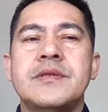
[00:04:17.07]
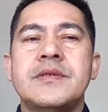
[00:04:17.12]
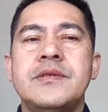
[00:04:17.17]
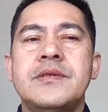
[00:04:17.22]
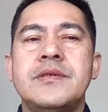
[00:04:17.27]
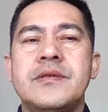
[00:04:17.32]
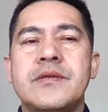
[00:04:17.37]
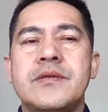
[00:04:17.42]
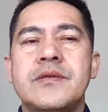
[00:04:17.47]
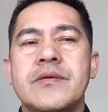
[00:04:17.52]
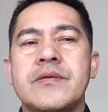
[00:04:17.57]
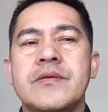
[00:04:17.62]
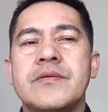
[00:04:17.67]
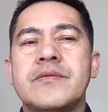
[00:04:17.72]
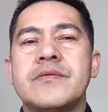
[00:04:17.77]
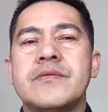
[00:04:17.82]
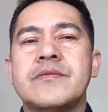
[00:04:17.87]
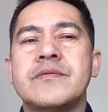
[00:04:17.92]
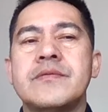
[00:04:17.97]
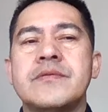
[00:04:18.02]
You know,
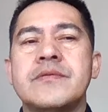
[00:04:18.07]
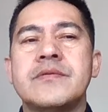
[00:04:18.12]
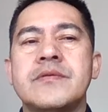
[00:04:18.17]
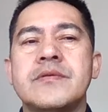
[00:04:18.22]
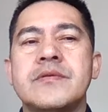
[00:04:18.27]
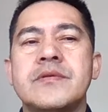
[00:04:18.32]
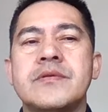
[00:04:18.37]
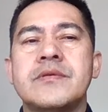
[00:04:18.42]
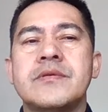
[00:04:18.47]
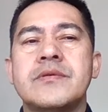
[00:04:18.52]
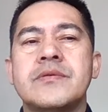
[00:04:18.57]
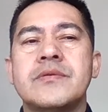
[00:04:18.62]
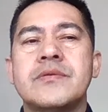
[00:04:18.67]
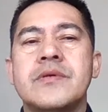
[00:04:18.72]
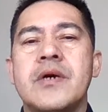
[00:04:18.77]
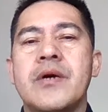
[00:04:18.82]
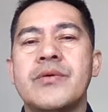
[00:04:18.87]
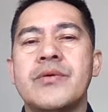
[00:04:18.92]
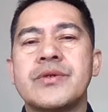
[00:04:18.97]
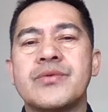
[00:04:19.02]

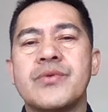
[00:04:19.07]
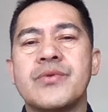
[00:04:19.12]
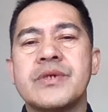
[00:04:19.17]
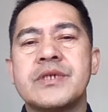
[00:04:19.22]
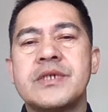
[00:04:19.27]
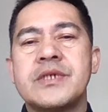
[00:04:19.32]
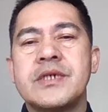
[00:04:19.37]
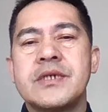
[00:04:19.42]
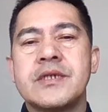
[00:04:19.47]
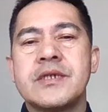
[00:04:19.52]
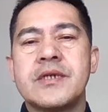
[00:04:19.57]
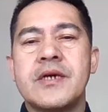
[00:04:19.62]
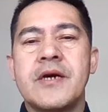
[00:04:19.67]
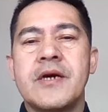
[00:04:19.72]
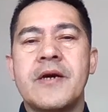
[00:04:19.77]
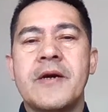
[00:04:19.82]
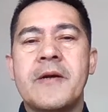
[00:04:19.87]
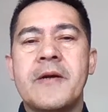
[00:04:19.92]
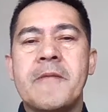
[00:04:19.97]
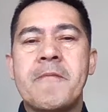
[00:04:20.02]
I was watching
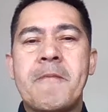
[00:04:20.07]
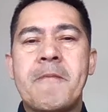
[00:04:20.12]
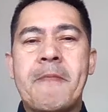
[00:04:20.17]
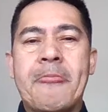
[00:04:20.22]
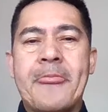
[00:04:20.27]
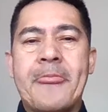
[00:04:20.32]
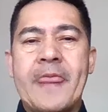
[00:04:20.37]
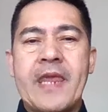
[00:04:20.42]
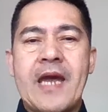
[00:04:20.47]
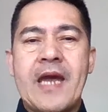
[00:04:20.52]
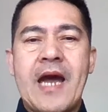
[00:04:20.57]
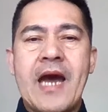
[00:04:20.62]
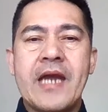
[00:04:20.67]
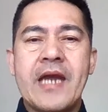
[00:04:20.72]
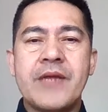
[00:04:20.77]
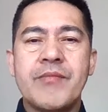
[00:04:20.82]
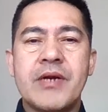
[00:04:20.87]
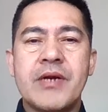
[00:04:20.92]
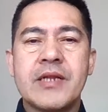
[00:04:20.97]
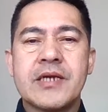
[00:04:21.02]
the
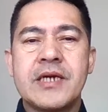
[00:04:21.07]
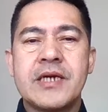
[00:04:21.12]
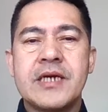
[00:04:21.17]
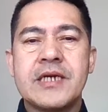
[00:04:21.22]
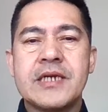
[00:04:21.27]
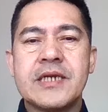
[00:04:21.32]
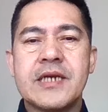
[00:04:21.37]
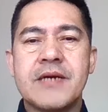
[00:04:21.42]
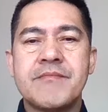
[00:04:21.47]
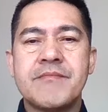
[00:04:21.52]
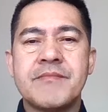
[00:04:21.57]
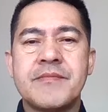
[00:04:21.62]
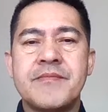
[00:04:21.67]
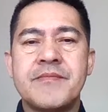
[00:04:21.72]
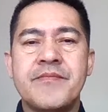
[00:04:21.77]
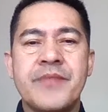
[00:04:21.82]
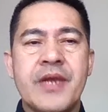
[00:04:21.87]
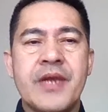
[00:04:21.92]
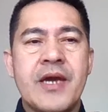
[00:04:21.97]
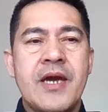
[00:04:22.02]
Animal Kingdom,
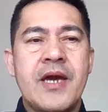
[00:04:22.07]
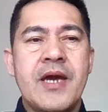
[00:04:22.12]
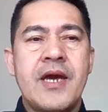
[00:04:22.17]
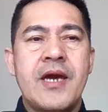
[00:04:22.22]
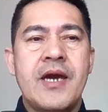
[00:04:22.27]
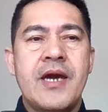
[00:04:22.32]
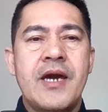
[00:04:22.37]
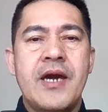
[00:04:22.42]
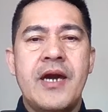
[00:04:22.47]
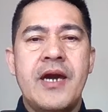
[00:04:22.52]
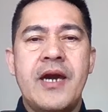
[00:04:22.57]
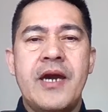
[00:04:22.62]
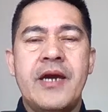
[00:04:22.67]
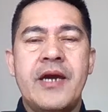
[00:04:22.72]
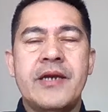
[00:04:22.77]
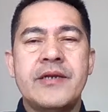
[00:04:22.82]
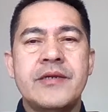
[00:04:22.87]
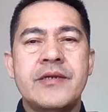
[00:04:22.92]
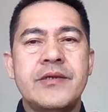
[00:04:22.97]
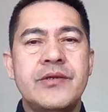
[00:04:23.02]

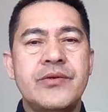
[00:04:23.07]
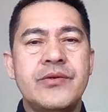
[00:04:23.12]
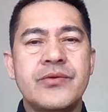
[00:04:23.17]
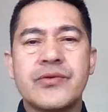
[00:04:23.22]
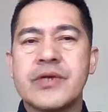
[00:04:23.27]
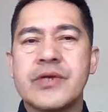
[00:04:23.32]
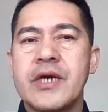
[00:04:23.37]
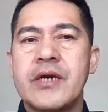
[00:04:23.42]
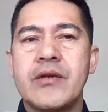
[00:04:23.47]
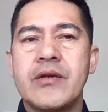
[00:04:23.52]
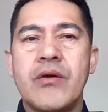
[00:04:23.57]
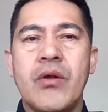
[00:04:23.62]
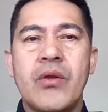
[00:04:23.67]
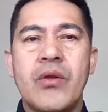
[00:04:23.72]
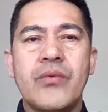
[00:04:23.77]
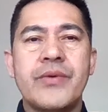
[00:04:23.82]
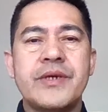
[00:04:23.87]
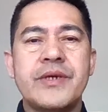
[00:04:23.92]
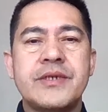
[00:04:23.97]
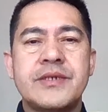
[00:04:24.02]
and you can
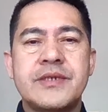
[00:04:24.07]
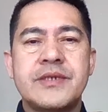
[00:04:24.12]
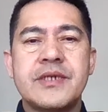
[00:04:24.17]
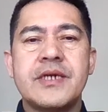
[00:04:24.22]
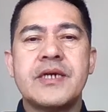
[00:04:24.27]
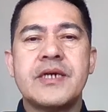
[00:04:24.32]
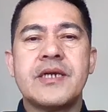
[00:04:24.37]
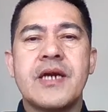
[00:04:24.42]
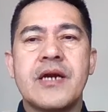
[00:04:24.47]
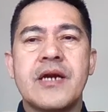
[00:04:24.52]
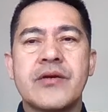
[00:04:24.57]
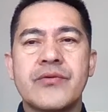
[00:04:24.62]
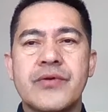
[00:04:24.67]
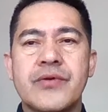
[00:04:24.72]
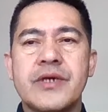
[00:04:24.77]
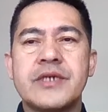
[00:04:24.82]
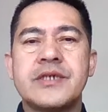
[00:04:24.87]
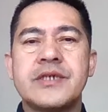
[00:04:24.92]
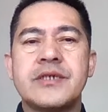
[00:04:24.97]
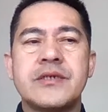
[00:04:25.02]
always see the
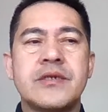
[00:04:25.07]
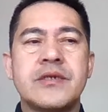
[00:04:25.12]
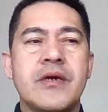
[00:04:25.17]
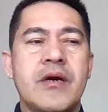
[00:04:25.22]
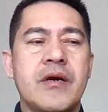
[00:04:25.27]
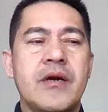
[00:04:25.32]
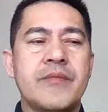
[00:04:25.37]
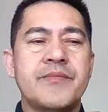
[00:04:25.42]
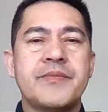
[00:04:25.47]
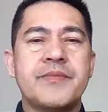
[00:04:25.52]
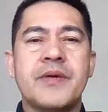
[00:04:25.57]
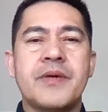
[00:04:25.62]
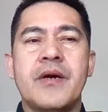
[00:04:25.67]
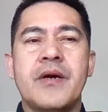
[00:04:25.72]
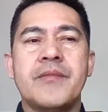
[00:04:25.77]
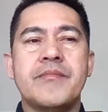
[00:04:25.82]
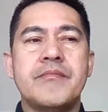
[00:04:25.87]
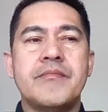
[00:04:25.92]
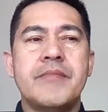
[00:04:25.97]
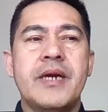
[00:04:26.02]
aggression of
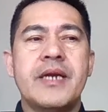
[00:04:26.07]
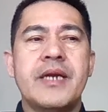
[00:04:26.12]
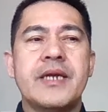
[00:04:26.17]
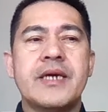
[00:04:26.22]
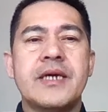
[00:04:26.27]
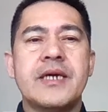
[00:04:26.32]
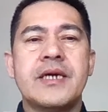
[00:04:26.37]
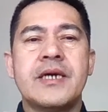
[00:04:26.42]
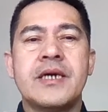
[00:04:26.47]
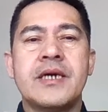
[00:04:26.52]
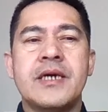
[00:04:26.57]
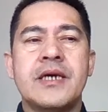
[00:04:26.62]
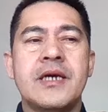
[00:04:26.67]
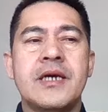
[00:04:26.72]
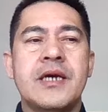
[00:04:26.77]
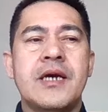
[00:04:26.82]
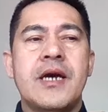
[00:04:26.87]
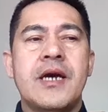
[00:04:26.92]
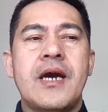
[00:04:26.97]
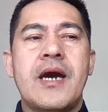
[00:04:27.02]
many
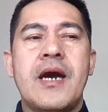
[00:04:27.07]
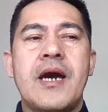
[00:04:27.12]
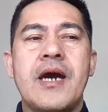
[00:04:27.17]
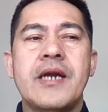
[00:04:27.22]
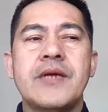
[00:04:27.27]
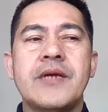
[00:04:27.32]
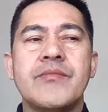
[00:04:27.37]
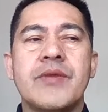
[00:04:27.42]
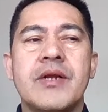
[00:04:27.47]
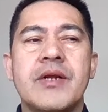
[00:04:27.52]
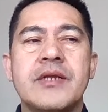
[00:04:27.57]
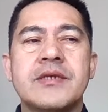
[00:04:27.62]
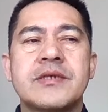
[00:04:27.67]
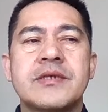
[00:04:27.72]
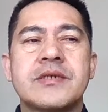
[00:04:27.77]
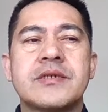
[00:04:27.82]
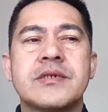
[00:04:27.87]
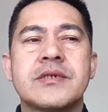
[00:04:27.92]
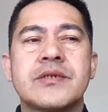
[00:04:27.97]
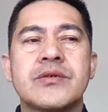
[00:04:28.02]
animals.
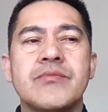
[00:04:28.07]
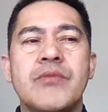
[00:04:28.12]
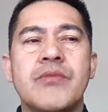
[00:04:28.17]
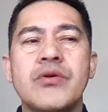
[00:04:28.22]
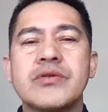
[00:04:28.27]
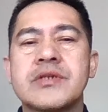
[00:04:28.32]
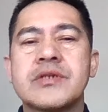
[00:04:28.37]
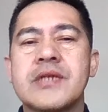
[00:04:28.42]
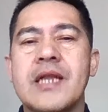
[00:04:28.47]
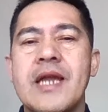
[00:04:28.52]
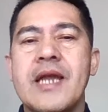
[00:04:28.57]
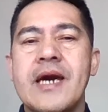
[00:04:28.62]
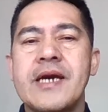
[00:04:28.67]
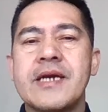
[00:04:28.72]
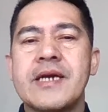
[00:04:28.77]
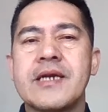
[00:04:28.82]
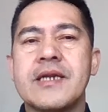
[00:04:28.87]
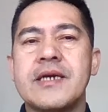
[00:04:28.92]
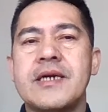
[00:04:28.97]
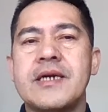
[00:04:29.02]
So most
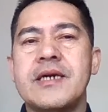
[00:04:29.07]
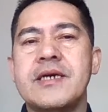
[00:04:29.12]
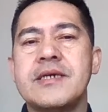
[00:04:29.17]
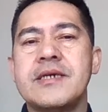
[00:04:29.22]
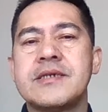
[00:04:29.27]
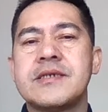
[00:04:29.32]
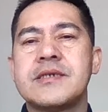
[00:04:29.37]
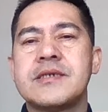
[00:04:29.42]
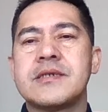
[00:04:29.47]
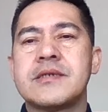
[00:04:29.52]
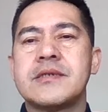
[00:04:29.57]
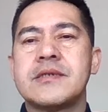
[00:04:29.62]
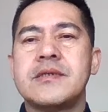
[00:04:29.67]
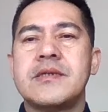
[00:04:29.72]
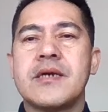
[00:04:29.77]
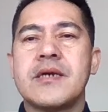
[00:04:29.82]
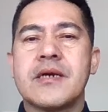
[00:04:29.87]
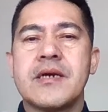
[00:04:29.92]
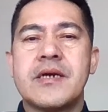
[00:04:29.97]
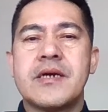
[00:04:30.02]
likely is
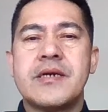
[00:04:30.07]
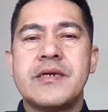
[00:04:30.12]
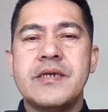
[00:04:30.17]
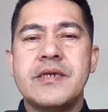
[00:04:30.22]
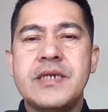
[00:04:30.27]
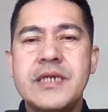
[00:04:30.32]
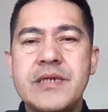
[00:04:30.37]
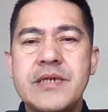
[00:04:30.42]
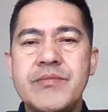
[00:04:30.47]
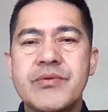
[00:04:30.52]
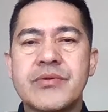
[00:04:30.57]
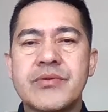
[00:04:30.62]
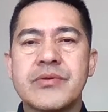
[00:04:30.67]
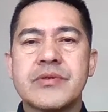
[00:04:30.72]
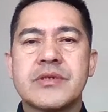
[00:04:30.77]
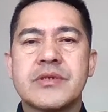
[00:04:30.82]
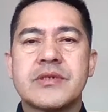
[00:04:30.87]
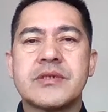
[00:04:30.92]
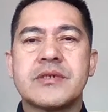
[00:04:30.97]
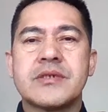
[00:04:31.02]
the
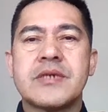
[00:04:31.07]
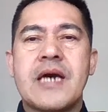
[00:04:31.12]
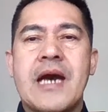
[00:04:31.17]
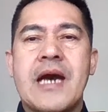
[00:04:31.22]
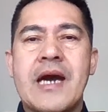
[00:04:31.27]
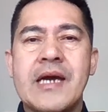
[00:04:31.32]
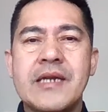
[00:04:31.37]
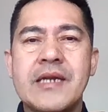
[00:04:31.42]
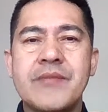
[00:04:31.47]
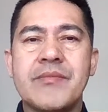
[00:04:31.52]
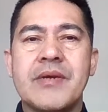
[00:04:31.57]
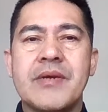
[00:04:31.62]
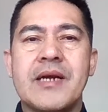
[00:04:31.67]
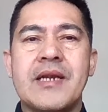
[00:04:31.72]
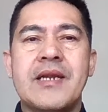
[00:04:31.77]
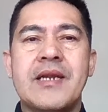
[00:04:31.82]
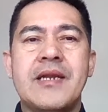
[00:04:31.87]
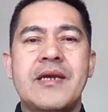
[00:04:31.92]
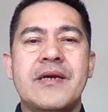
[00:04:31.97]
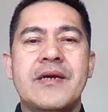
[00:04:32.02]
carnivorous
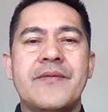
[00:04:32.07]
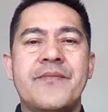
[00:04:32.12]
animal